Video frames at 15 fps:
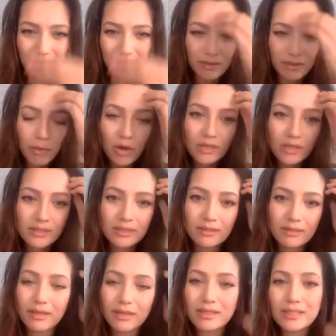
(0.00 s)
at the mosque,
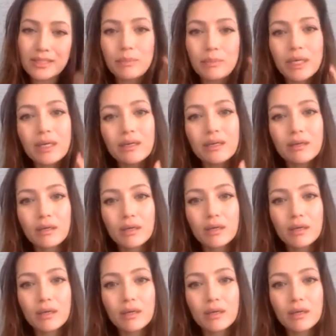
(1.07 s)
they speak